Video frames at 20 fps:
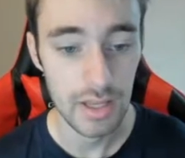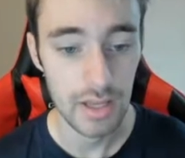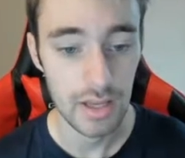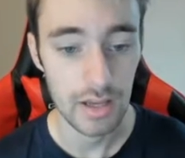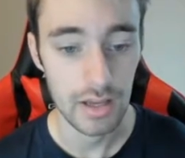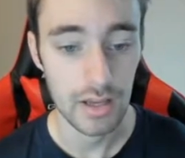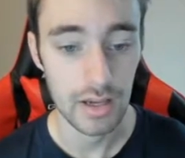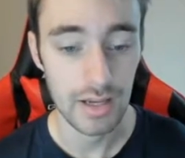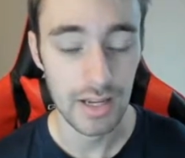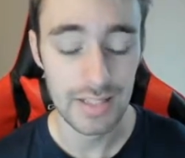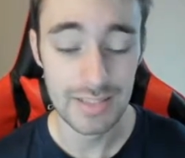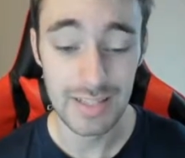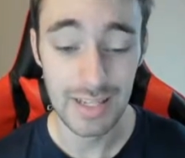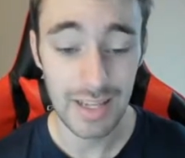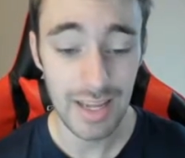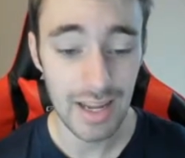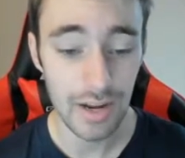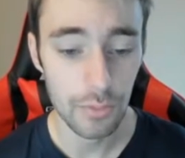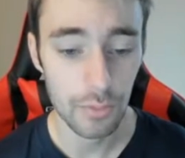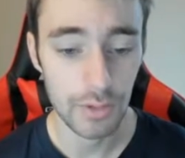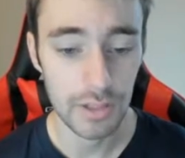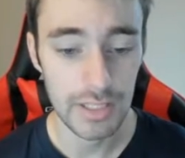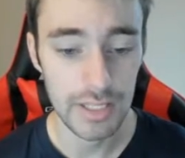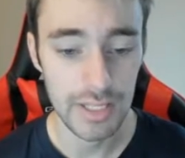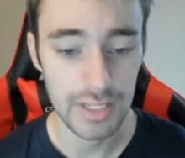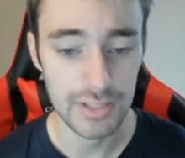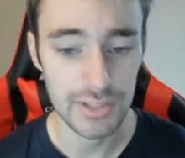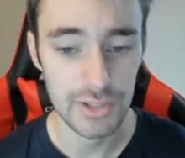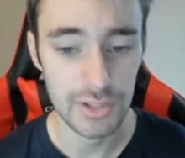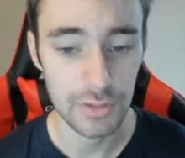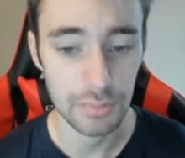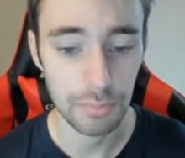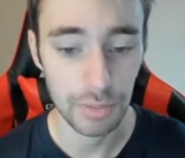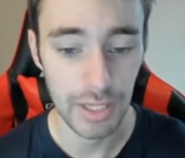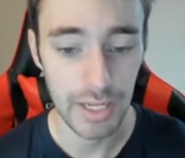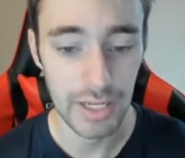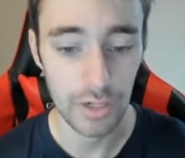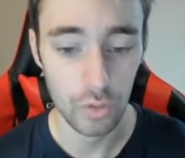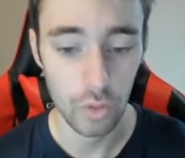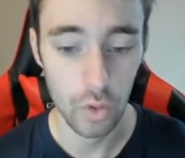Guys, I can't really
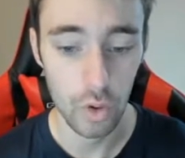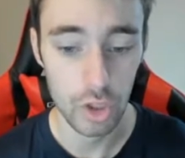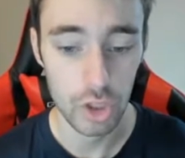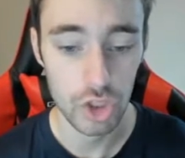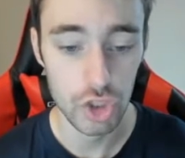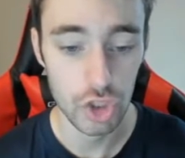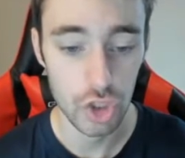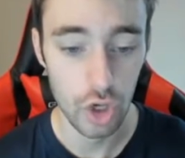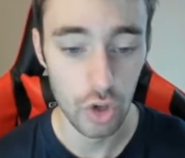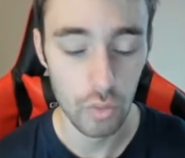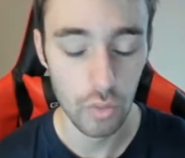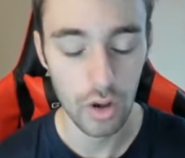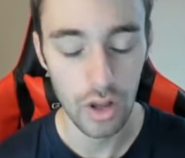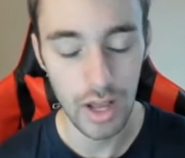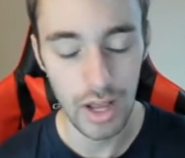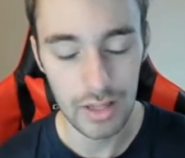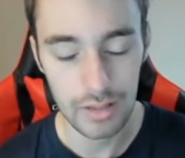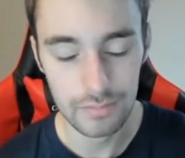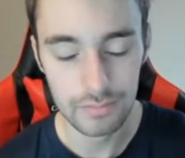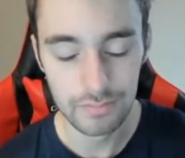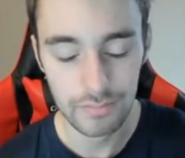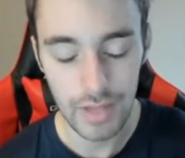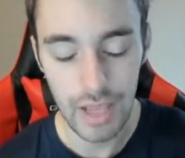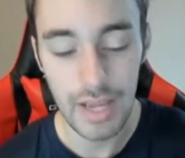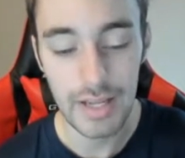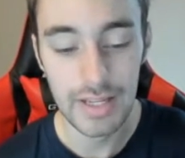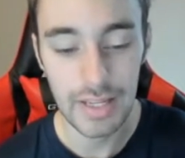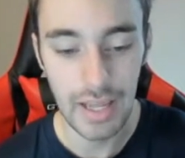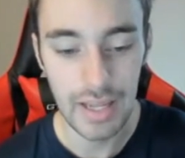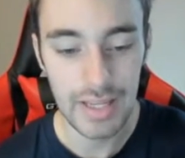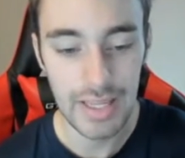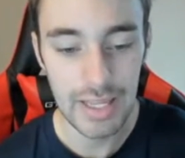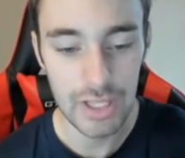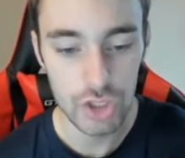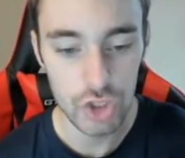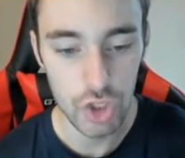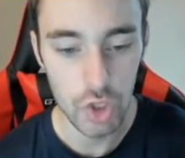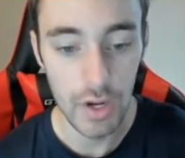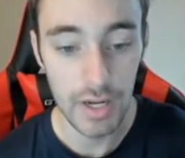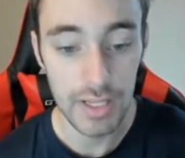explain or show. Well, I can't
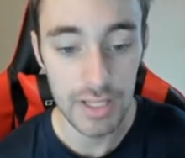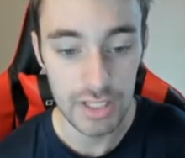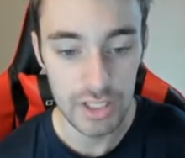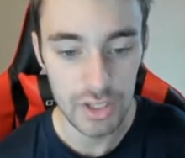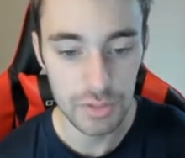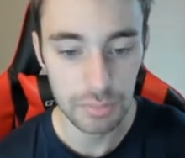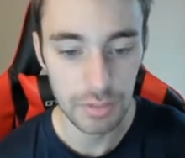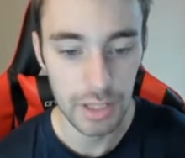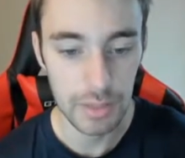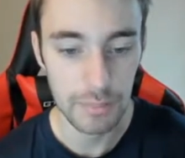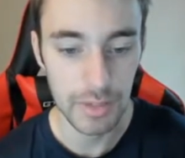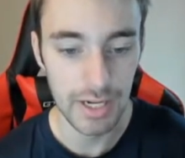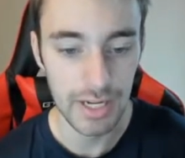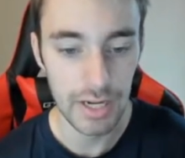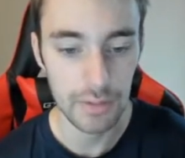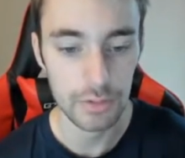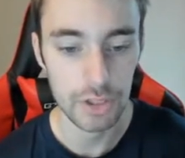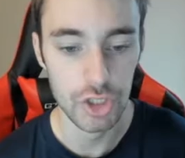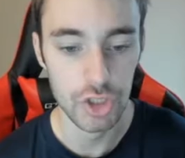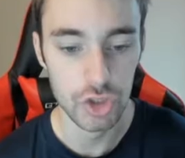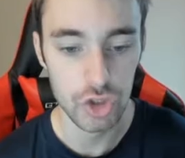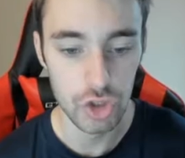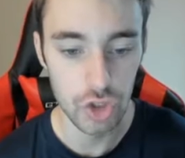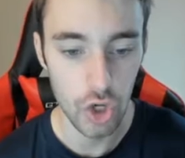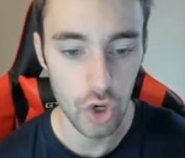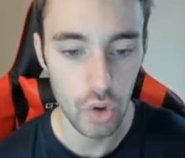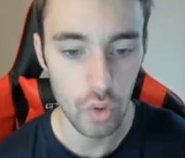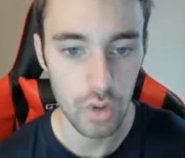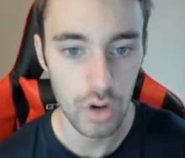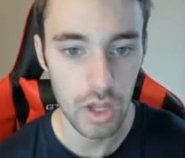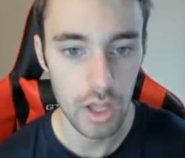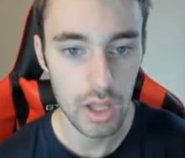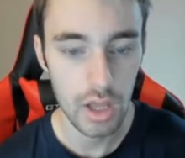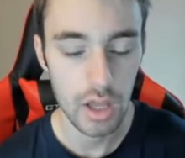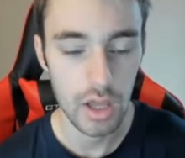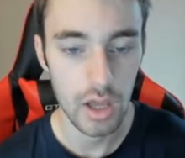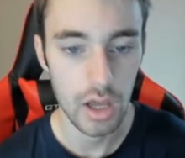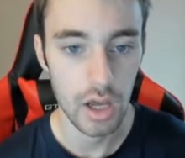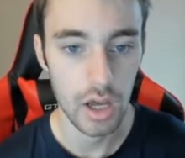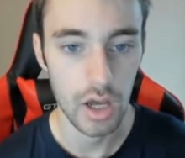show. I can explain, but I can't really show
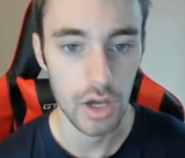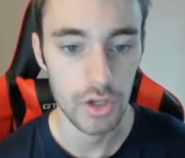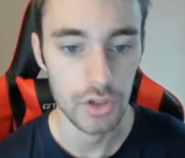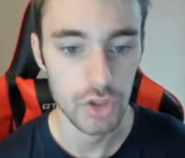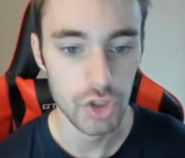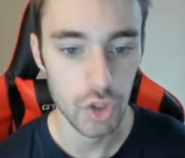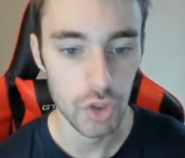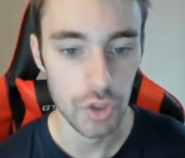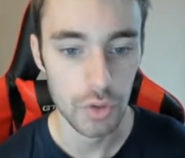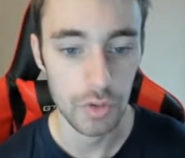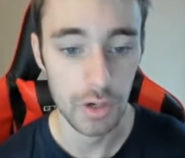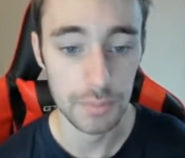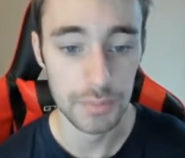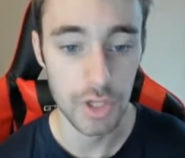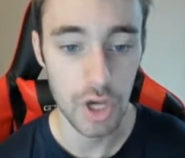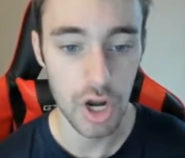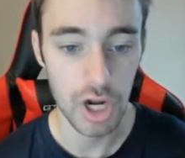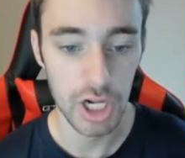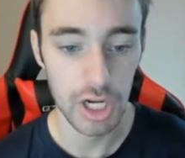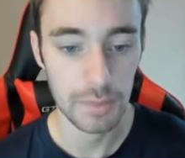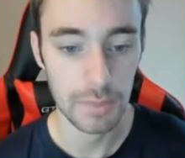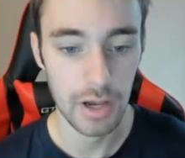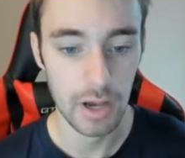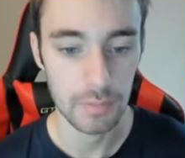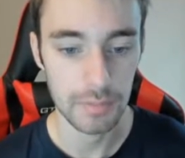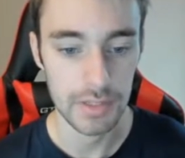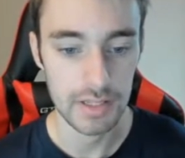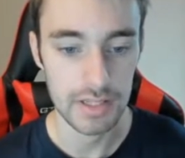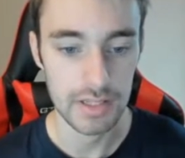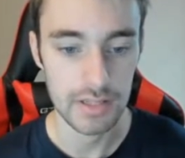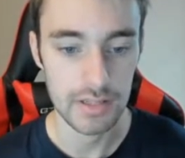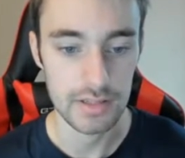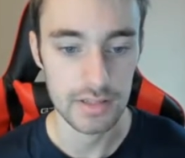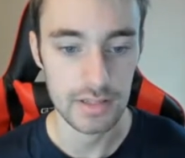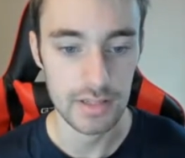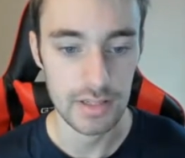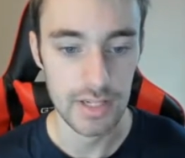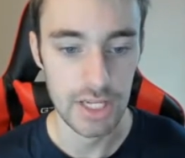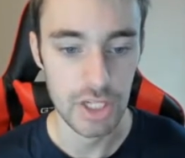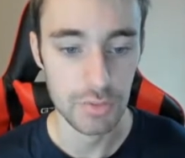you what I'm talking about, because
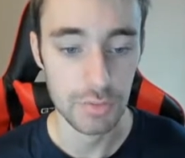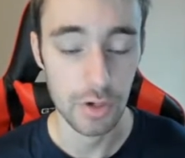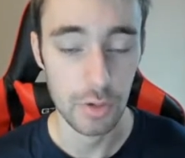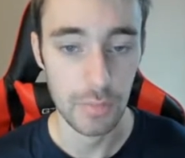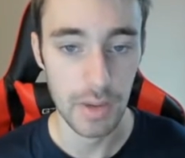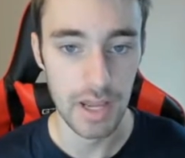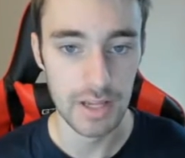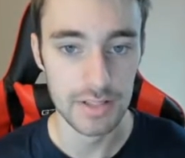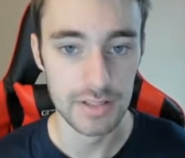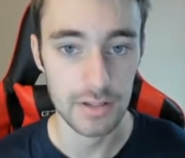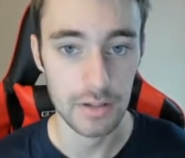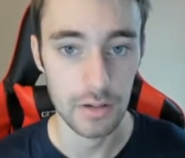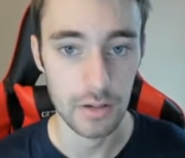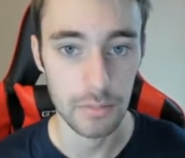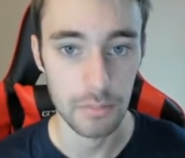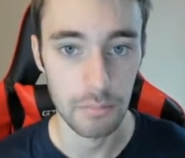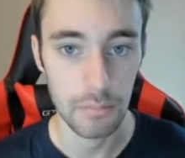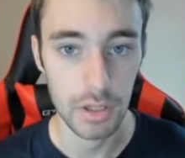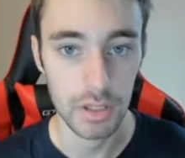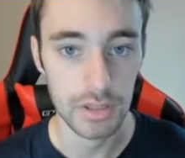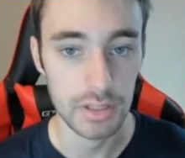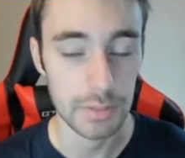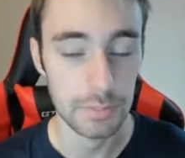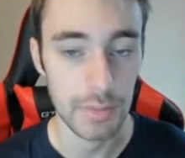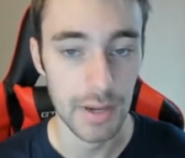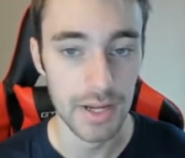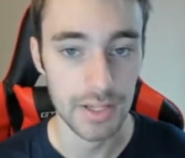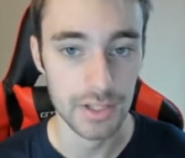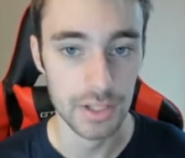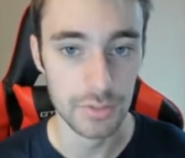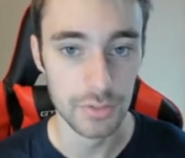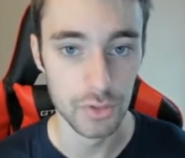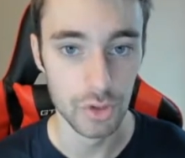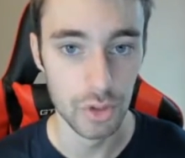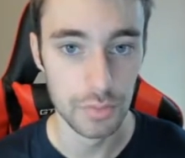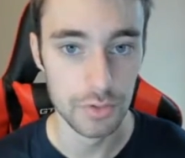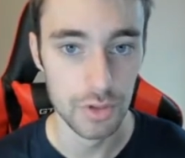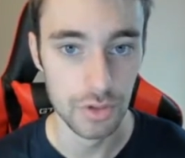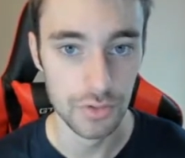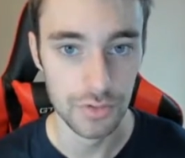HBO Max is a monthly paid
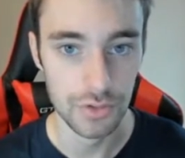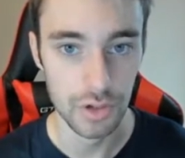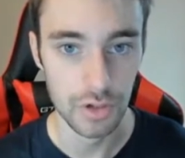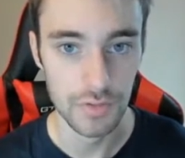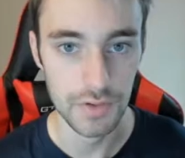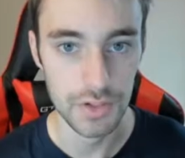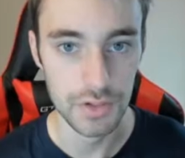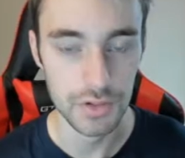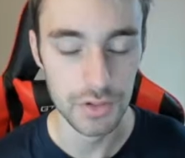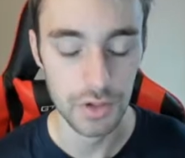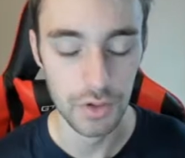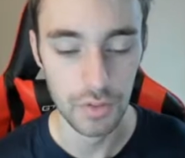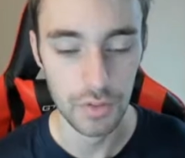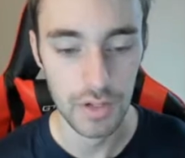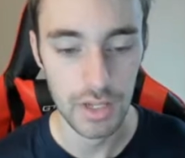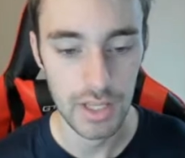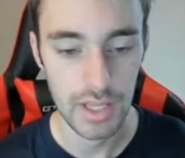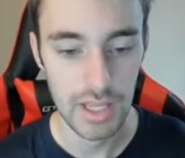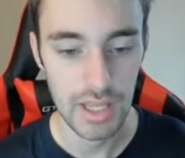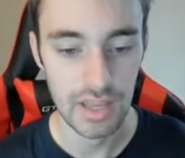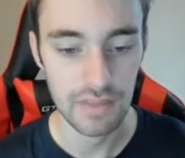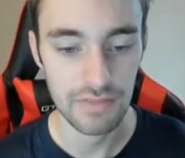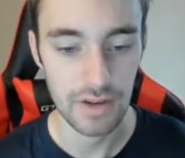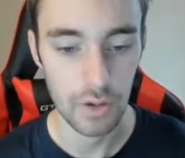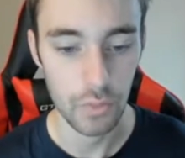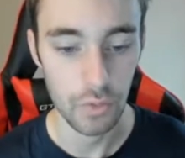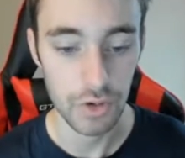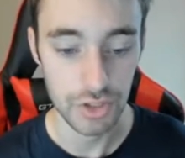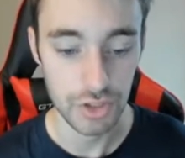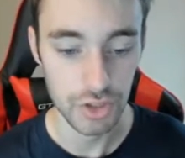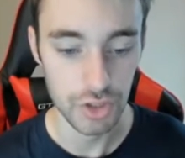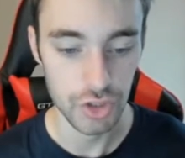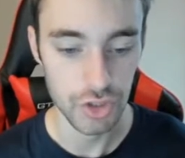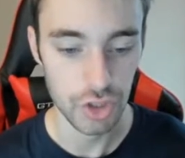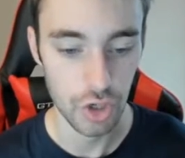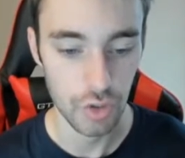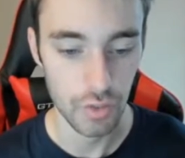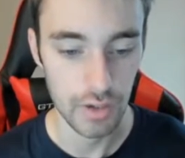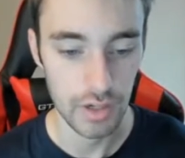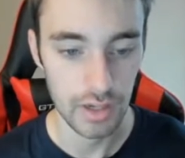subscription service. So if I was to
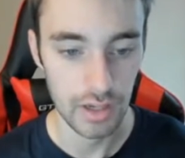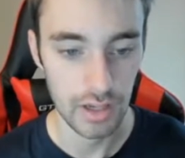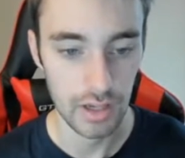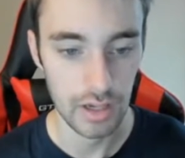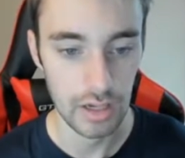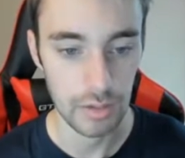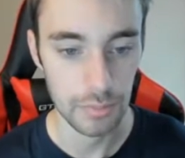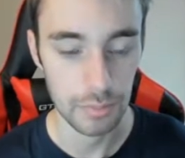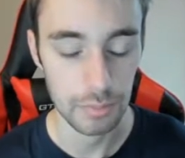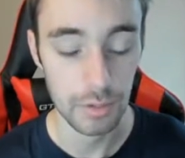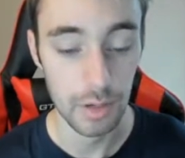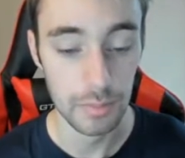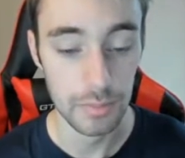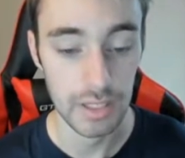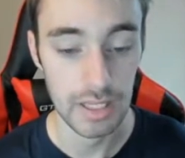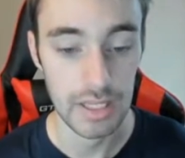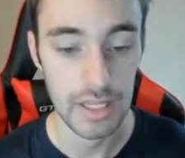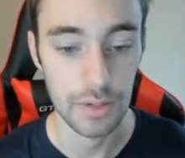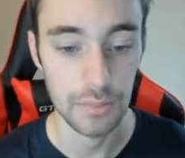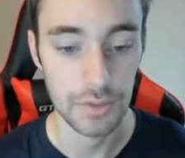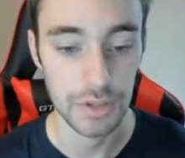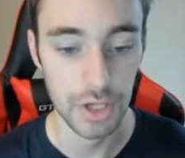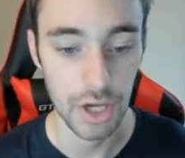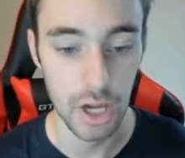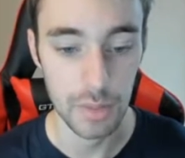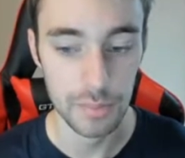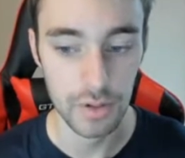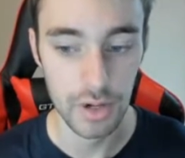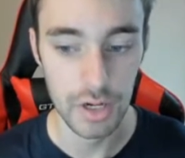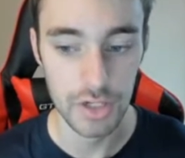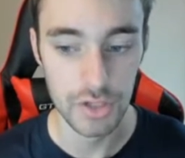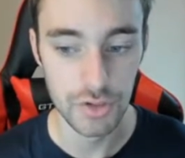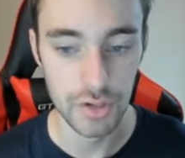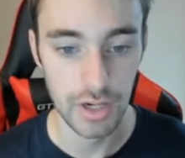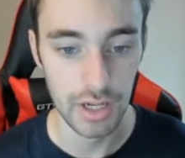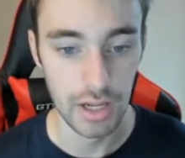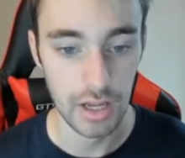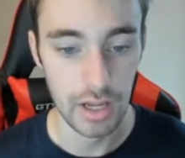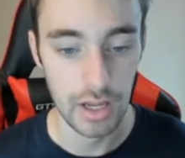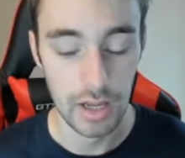show it, I would probably get hit with a copyright
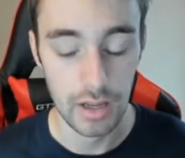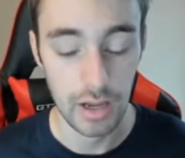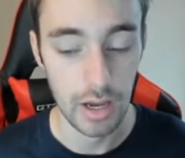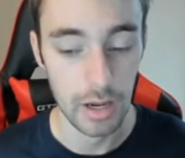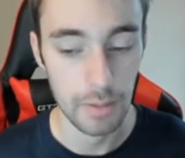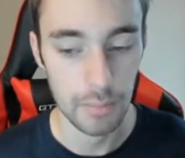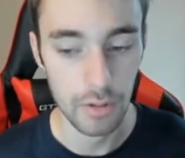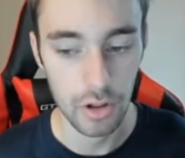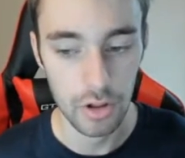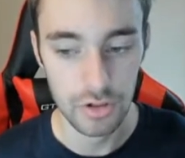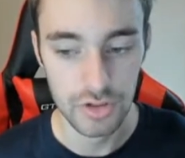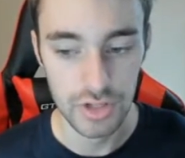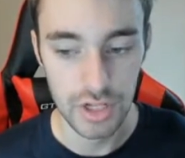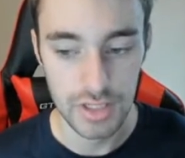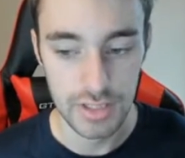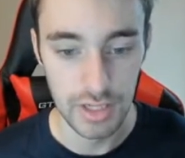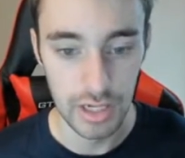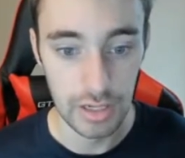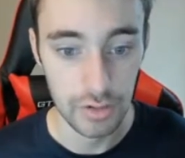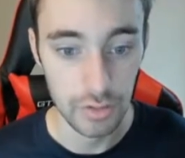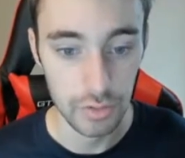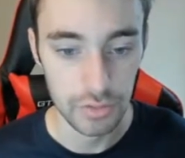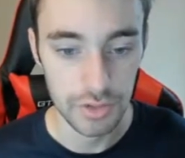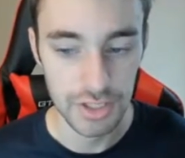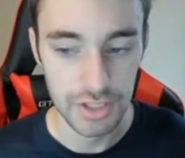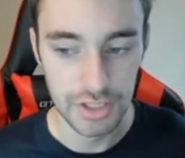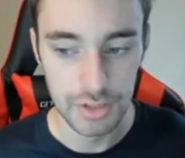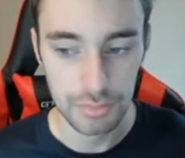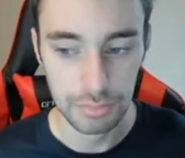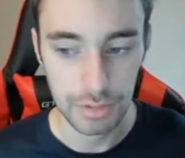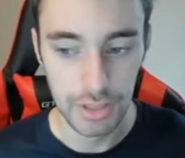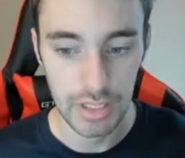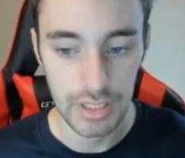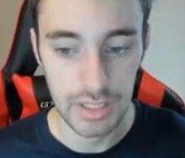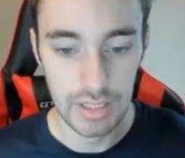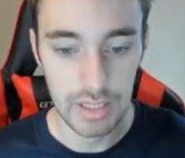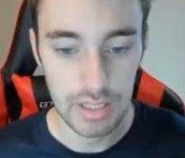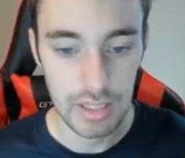strike. I apologize. I can only explain.